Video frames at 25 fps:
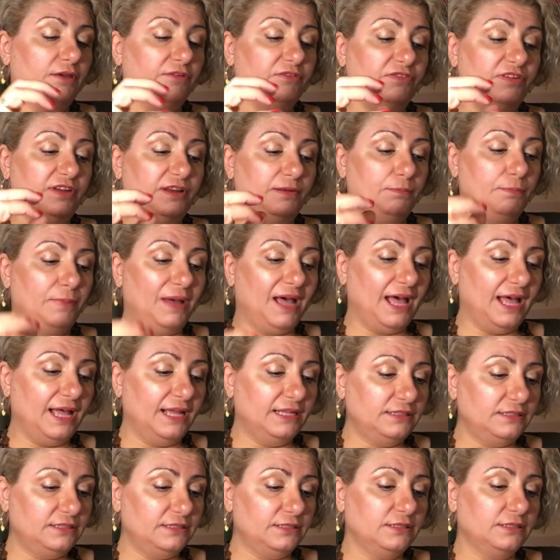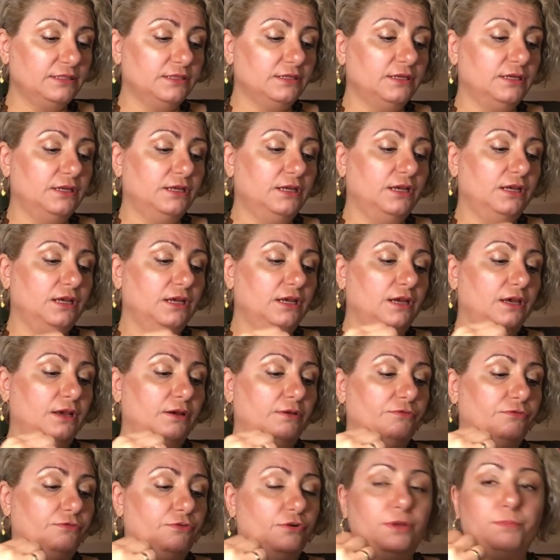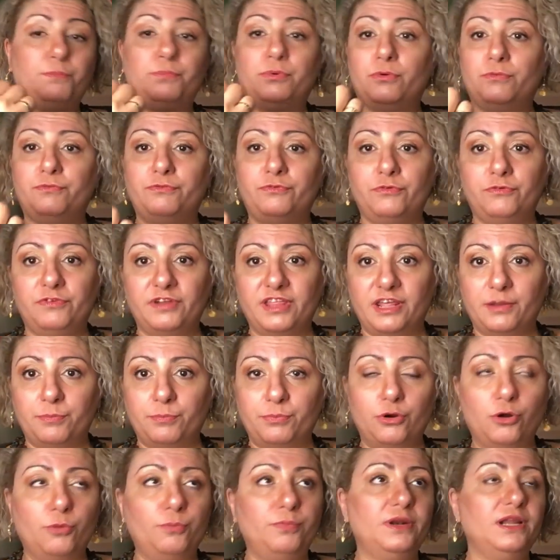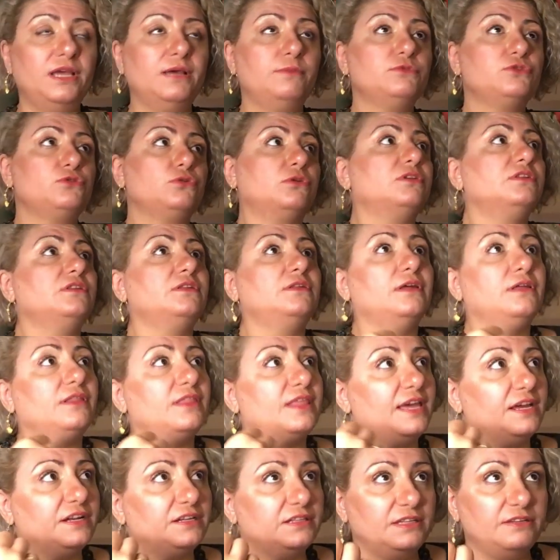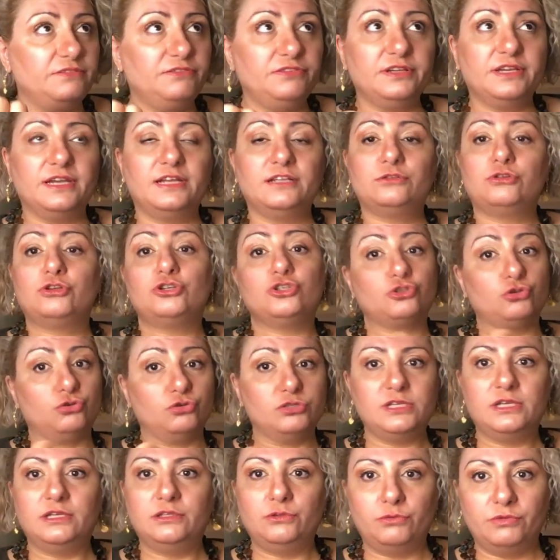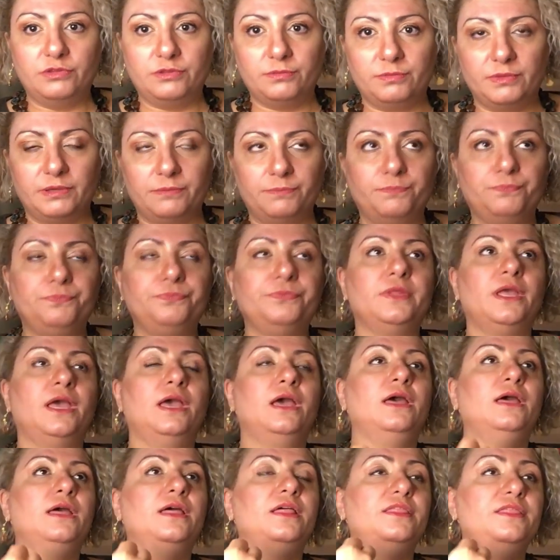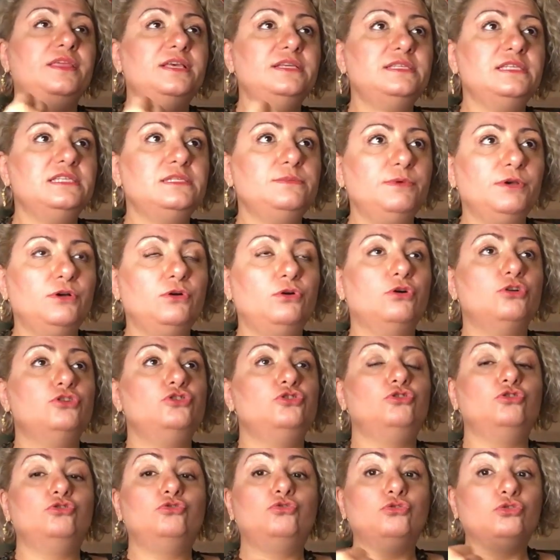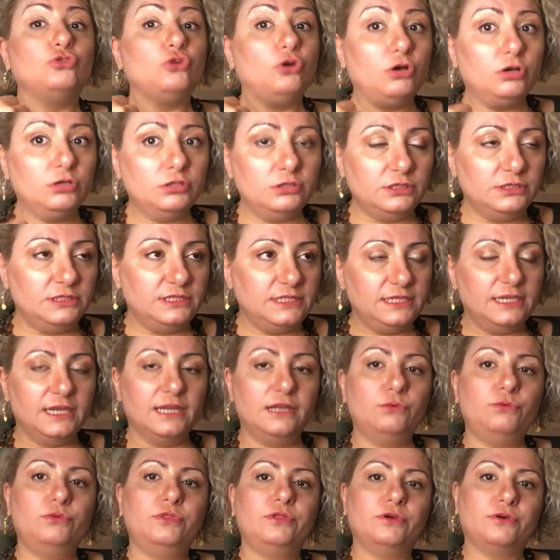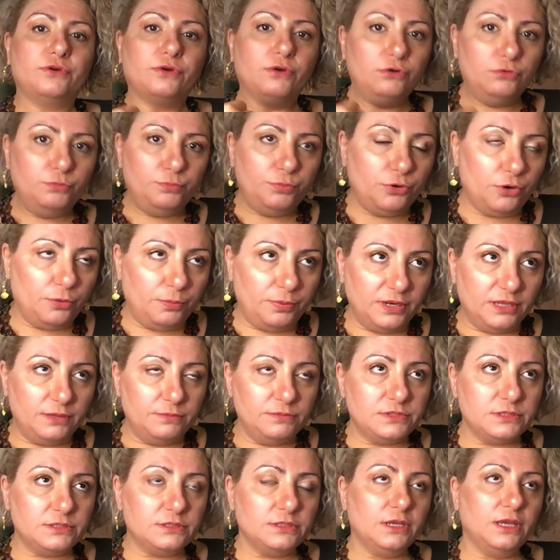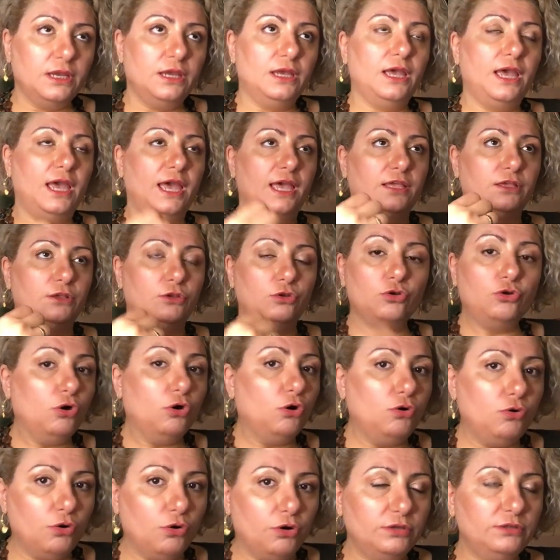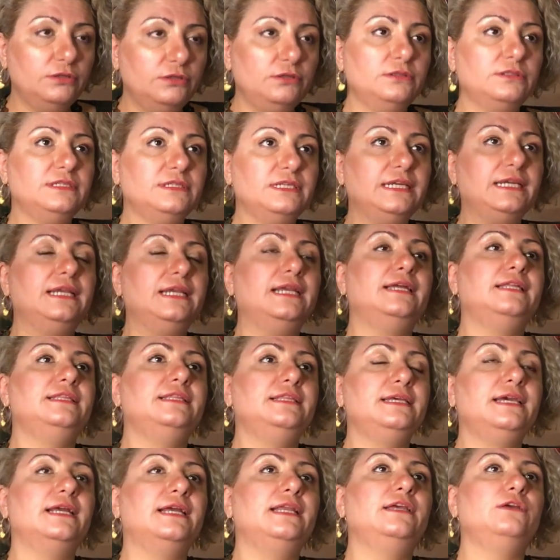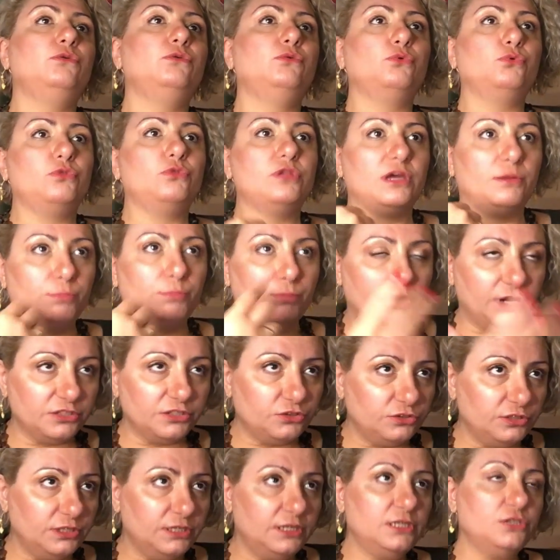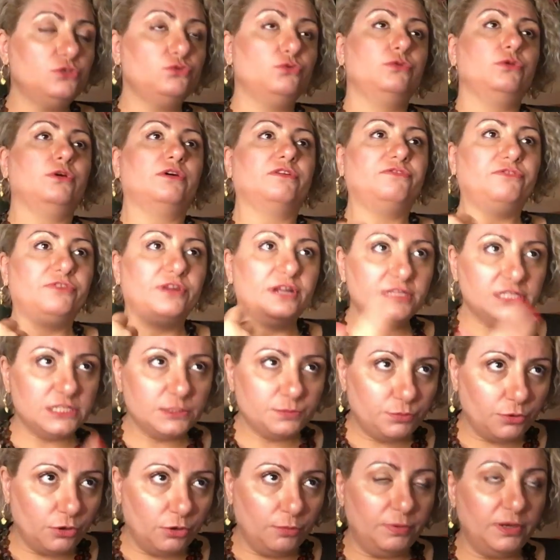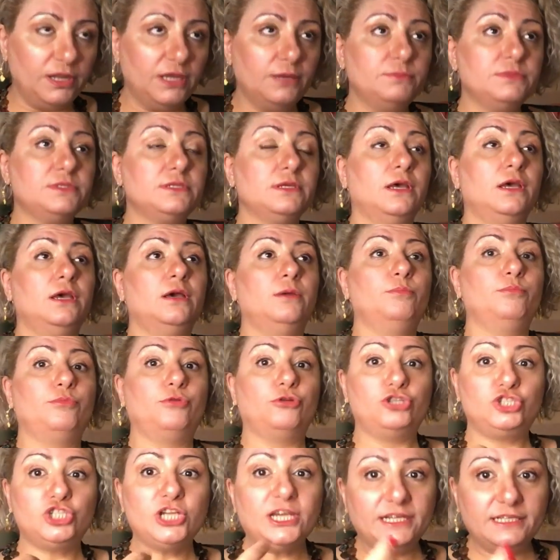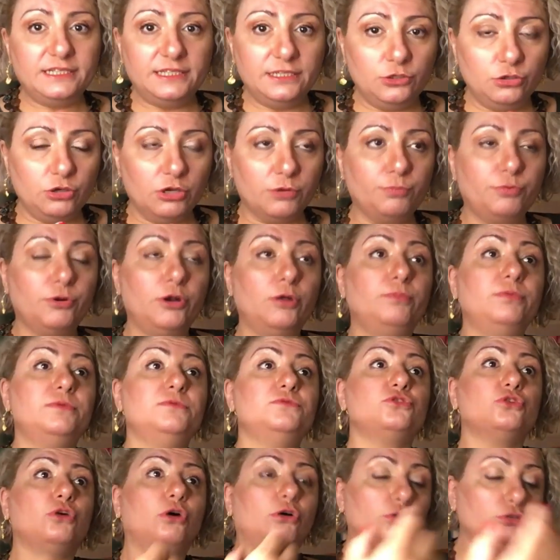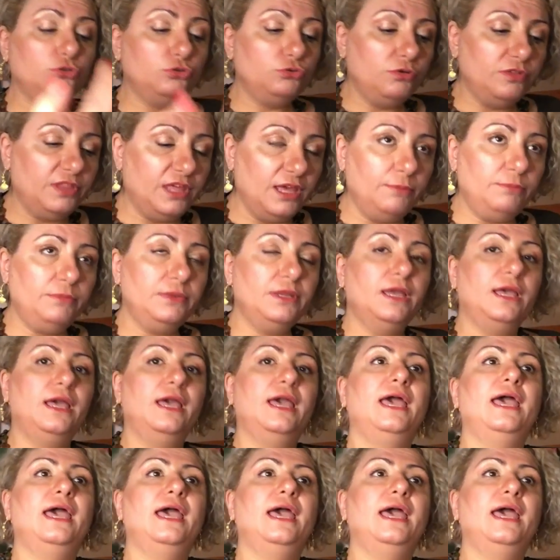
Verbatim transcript: feel bad for, a, for their problems, or they are difficult to associate with me. This is because you do not deal with your own problems and you go on de dealing with your partners, with your friends' problems, projecting your problems onto them,